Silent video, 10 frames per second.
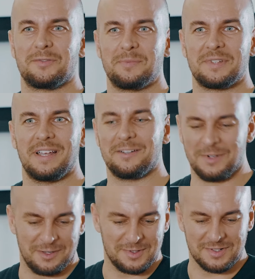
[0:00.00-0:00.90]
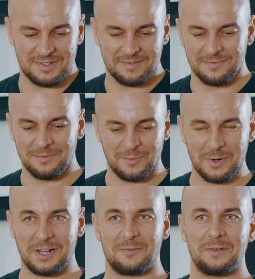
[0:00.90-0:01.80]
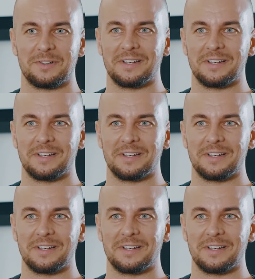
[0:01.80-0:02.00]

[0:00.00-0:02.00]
trips I had when I was just walking around in